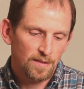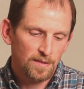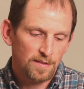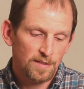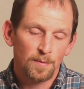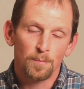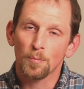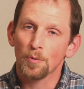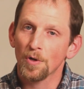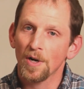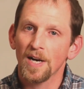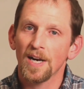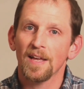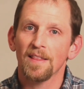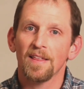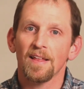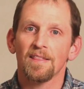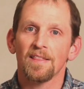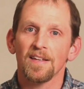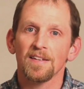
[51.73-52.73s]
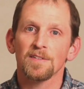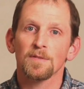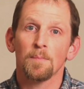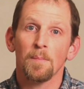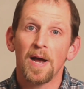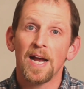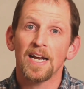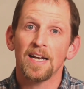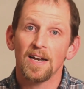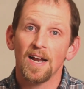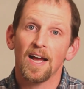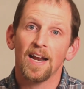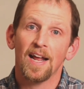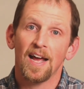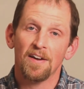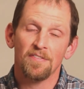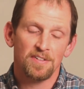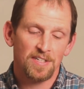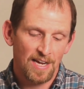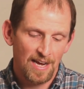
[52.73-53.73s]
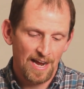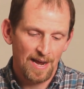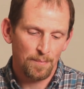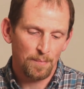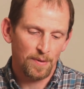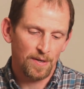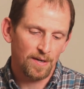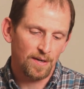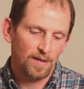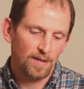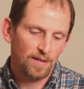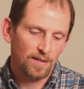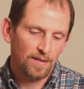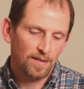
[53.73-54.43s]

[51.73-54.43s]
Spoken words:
To pray that this might not have to happen,